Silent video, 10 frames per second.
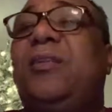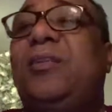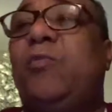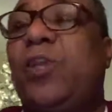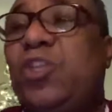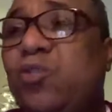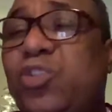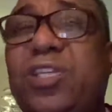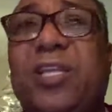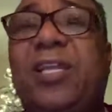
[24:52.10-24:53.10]
They were
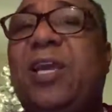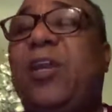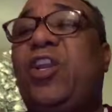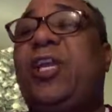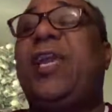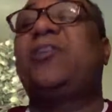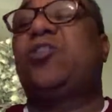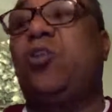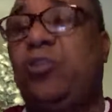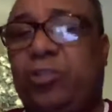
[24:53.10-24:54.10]
using it, they had the King's
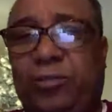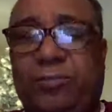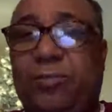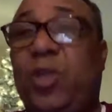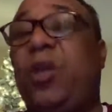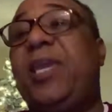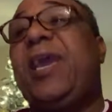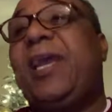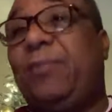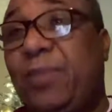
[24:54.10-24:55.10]
Lodge, because he
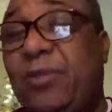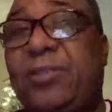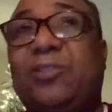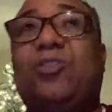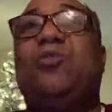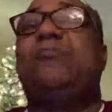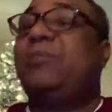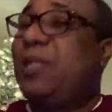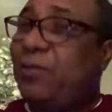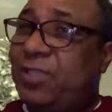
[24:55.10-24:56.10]
had a building, so
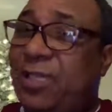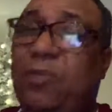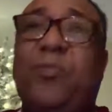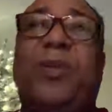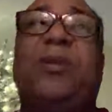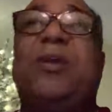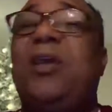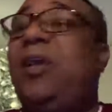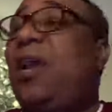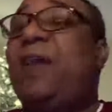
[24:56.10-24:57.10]
that was the agreement.
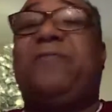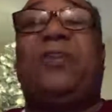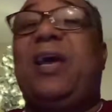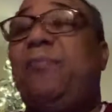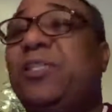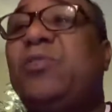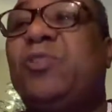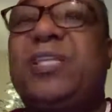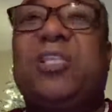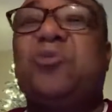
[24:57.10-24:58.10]
After that, business
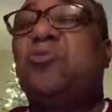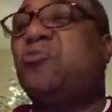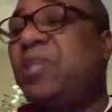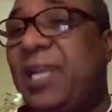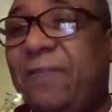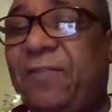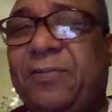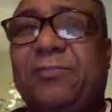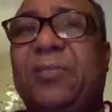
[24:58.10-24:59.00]
was not too good, they left it.